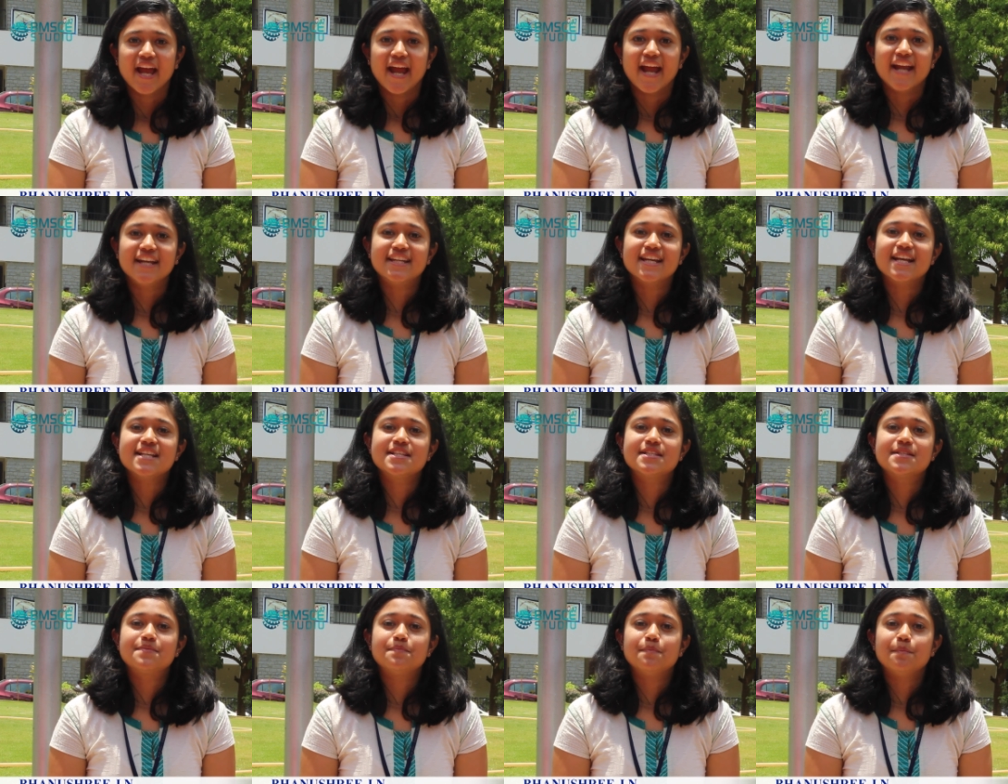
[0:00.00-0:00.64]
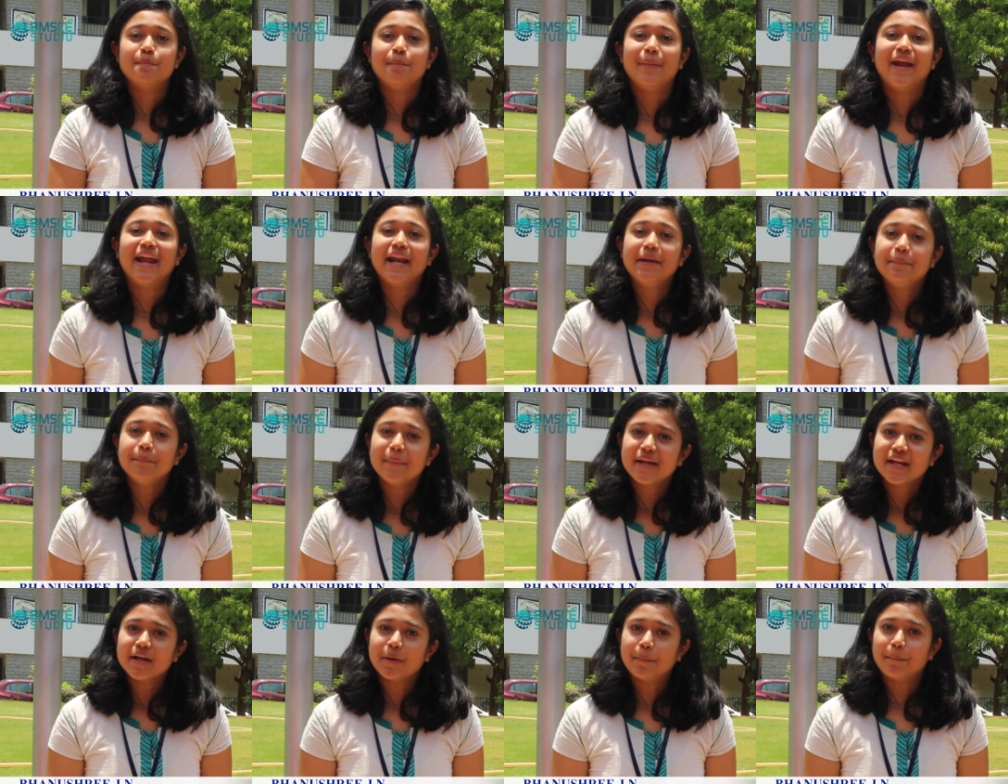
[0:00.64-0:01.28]
It has made
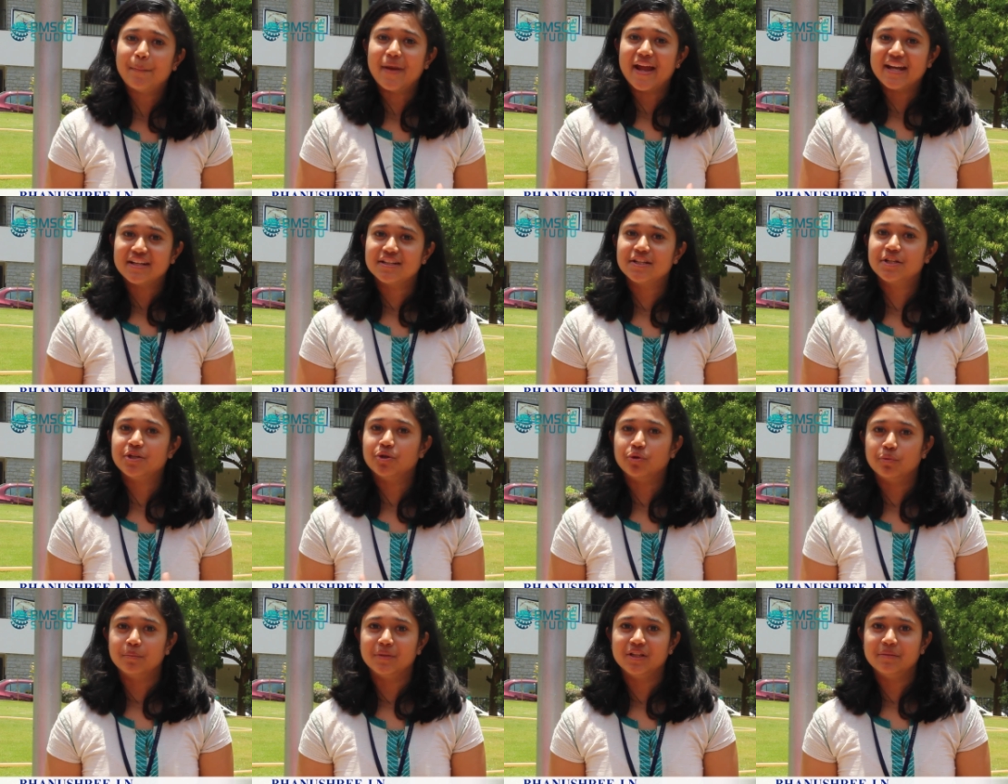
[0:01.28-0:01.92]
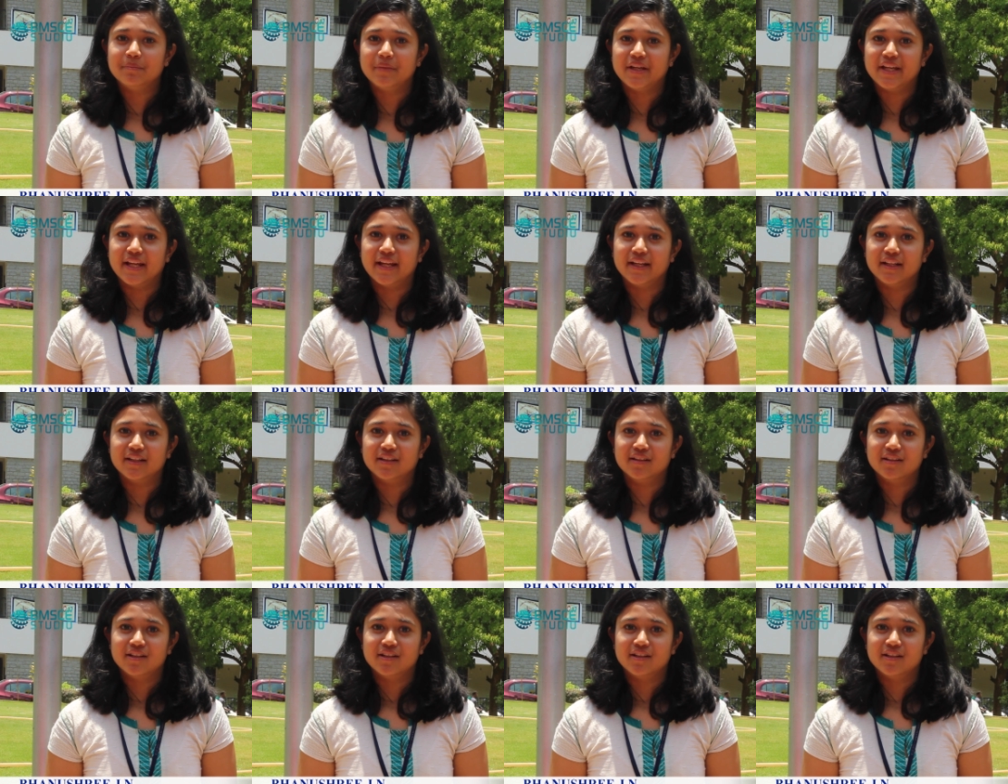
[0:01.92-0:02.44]
me a better human being.